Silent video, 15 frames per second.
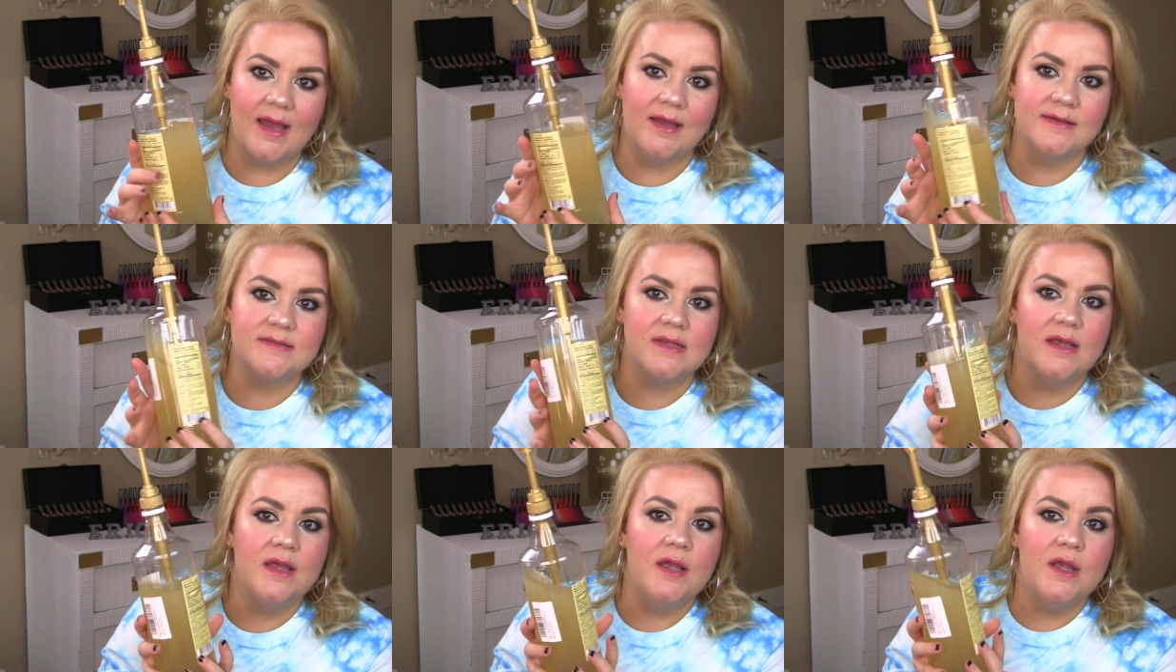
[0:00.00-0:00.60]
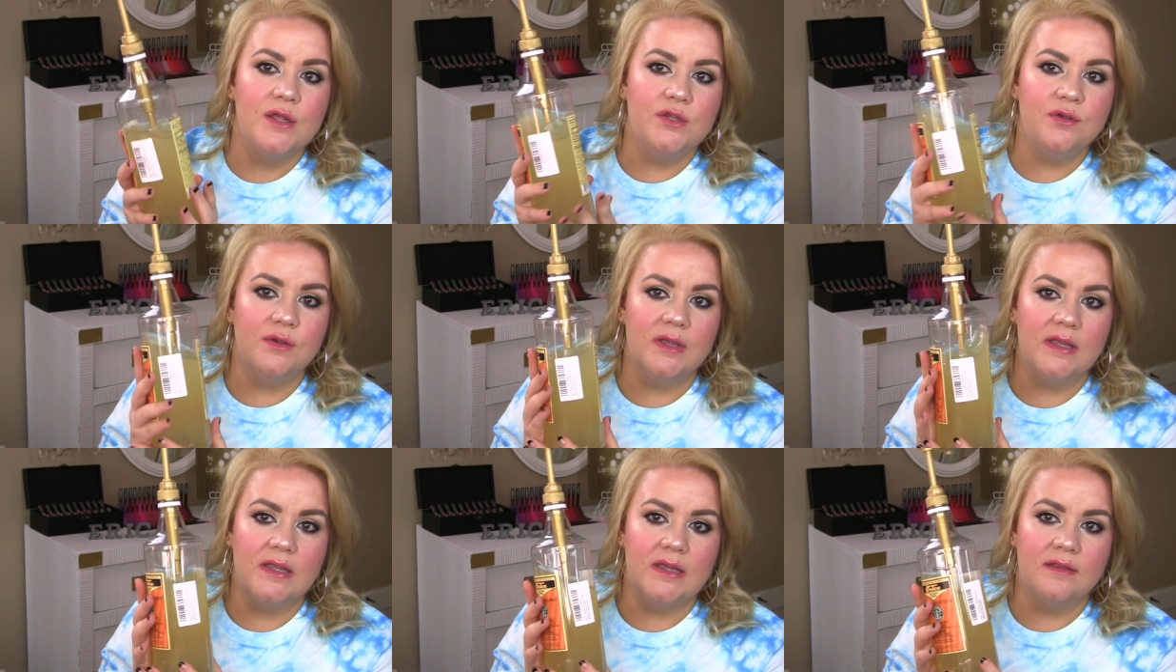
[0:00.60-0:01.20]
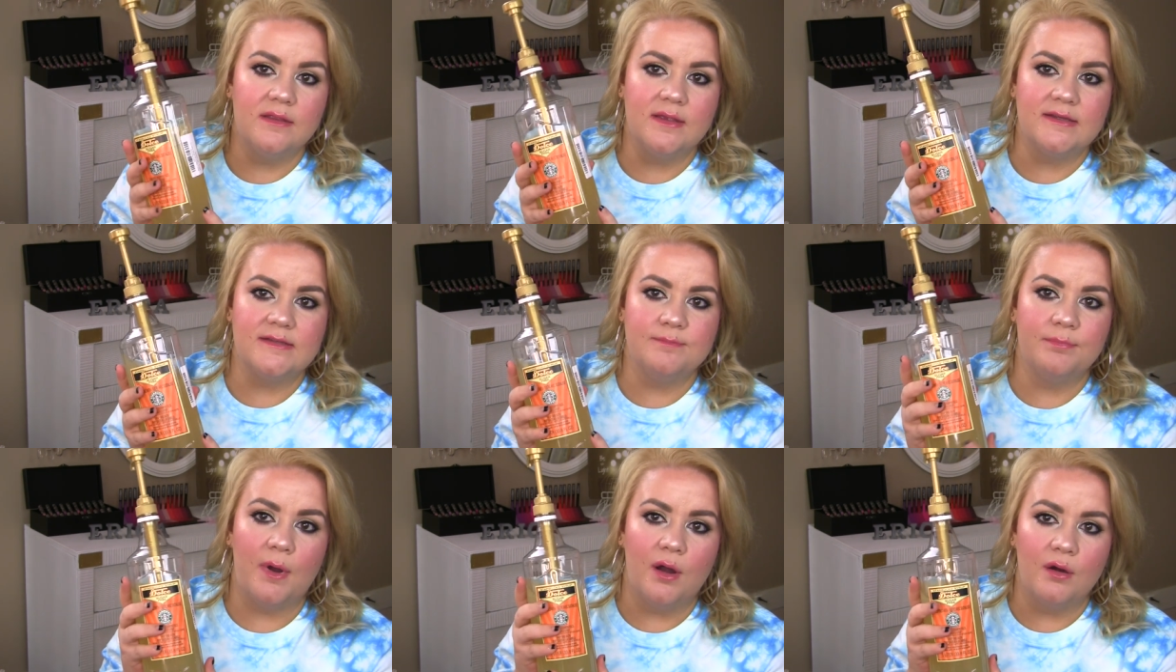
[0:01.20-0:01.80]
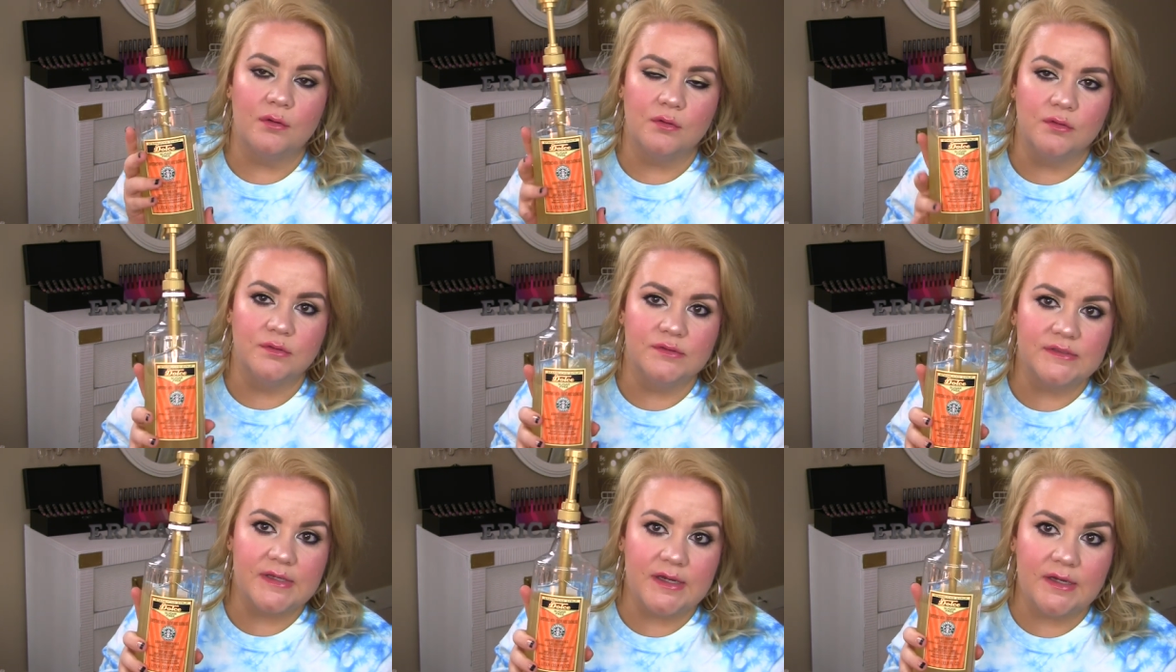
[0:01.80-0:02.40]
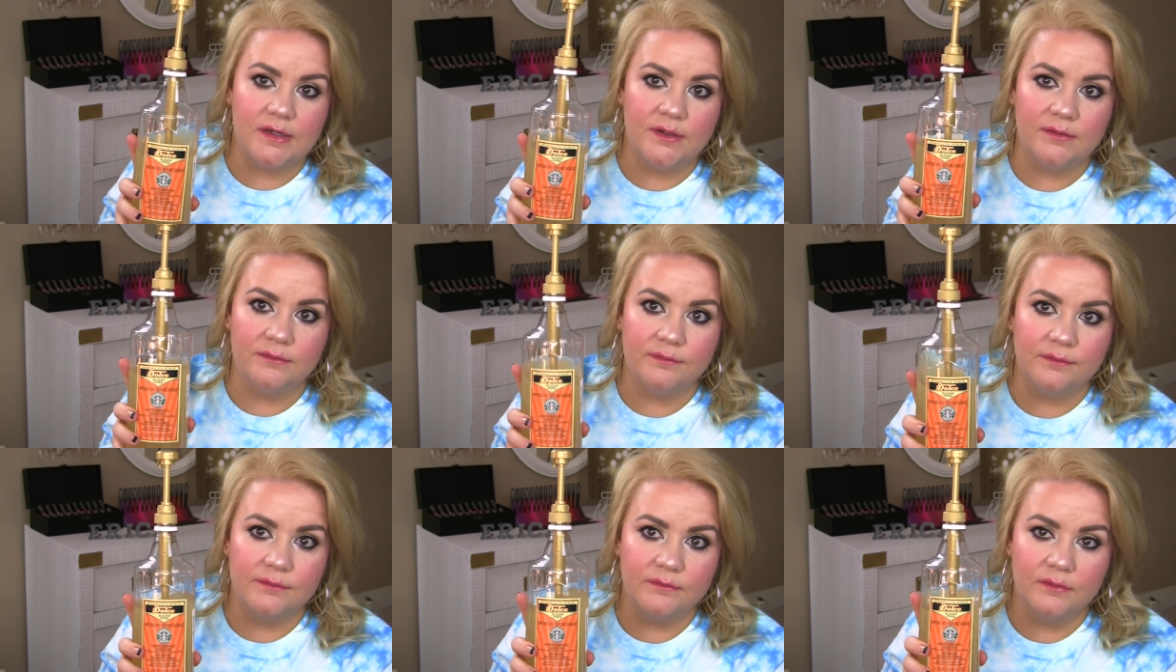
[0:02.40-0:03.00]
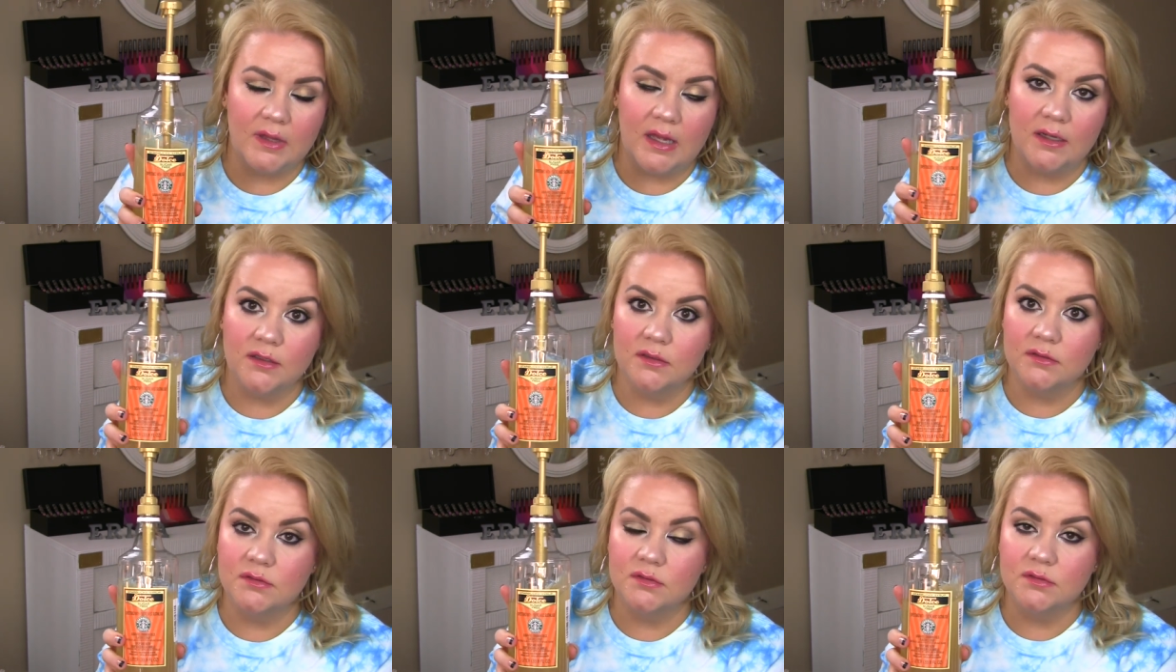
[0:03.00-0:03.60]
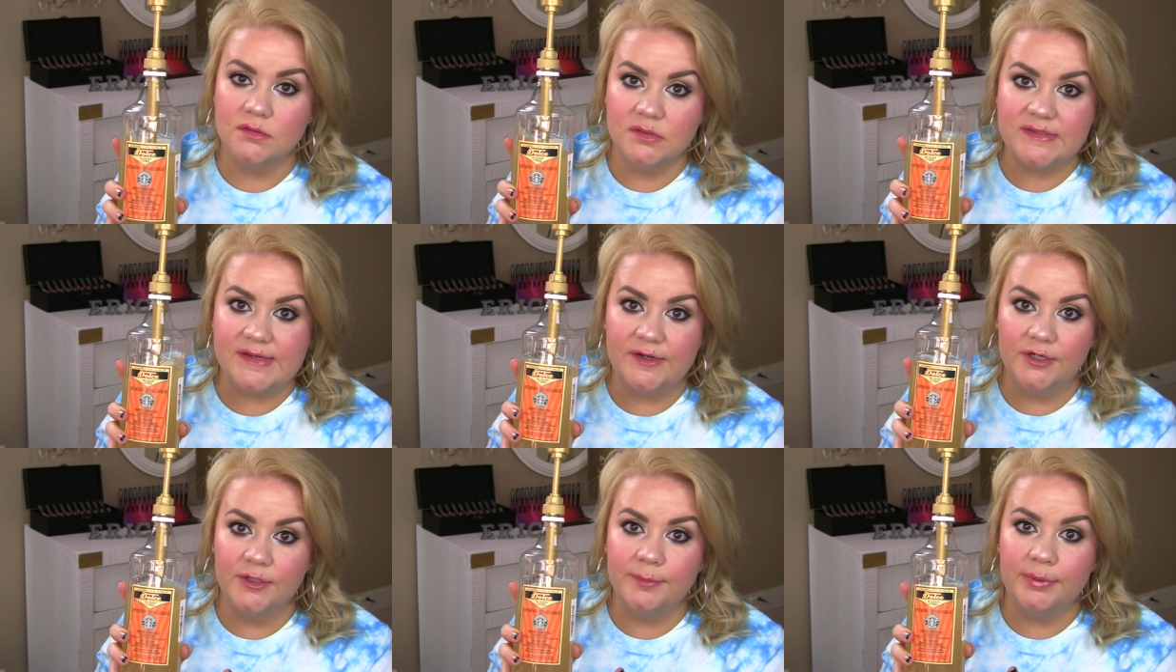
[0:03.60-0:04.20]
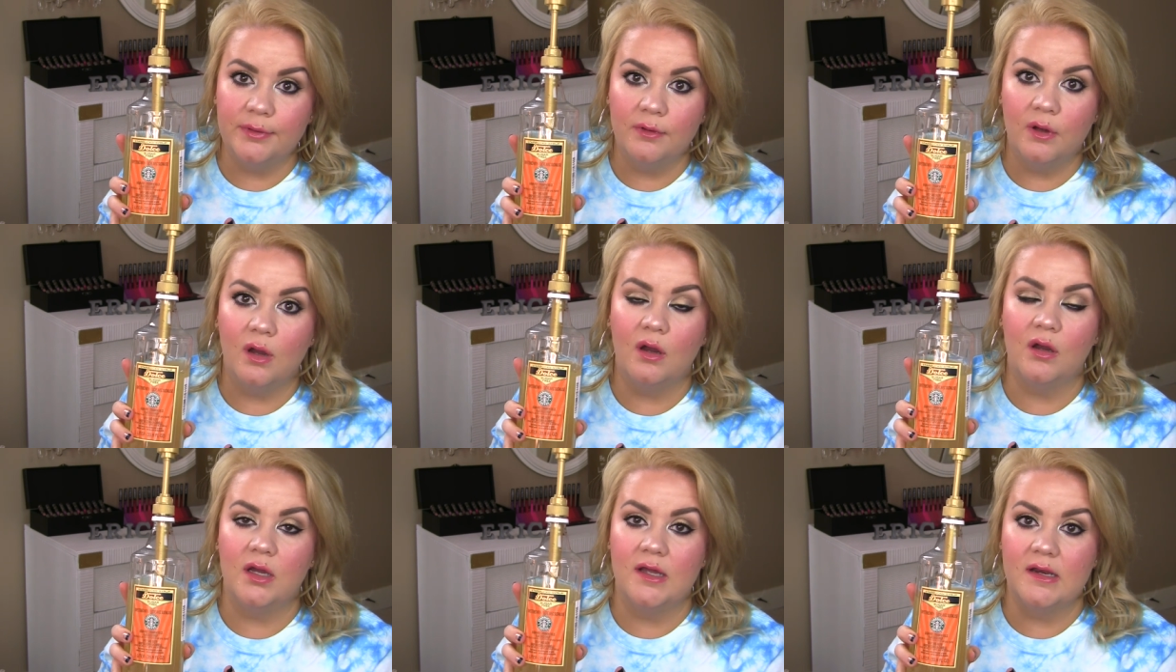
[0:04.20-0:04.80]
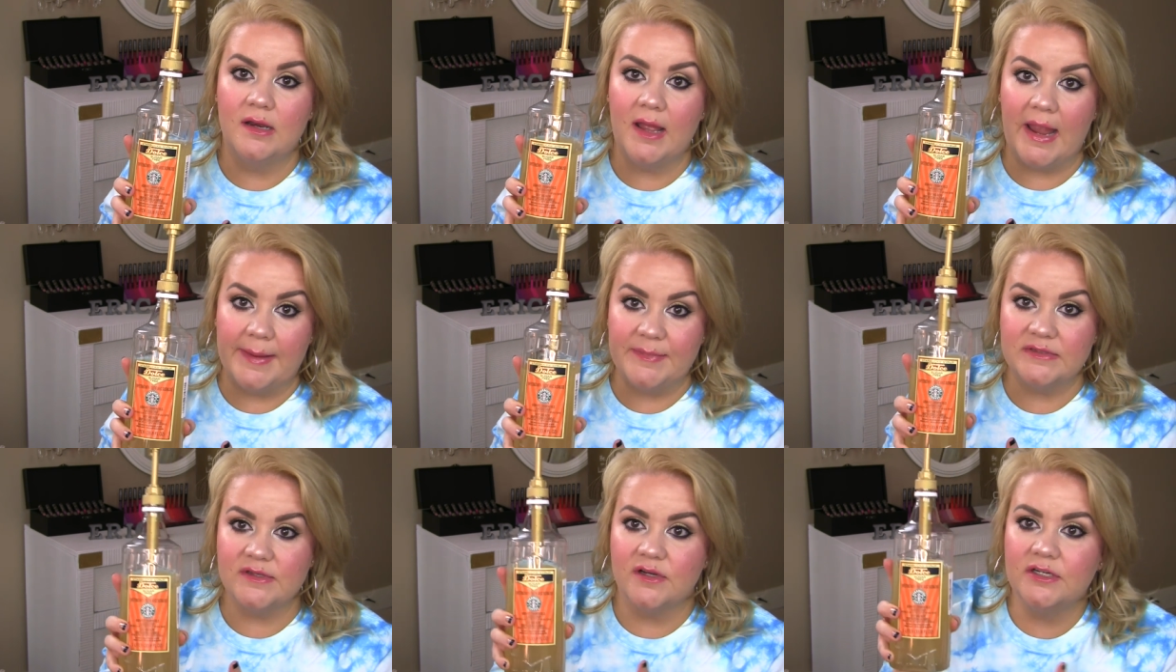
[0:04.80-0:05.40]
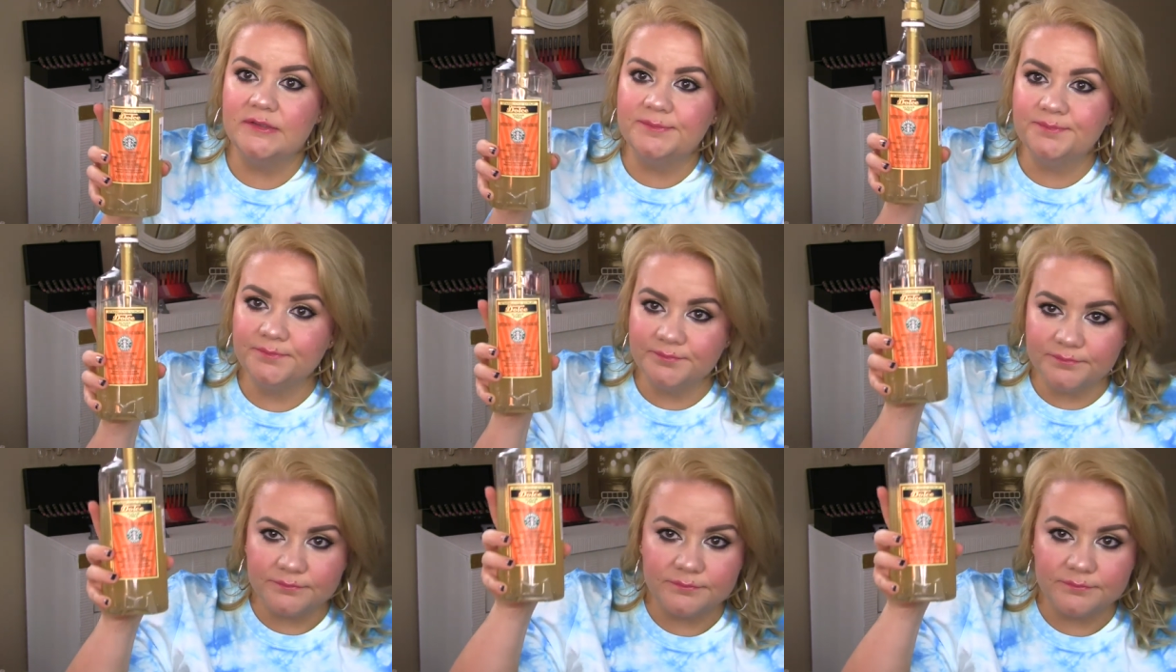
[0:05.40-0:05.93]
Guys, you can get these bottles of like syrup on Amazon.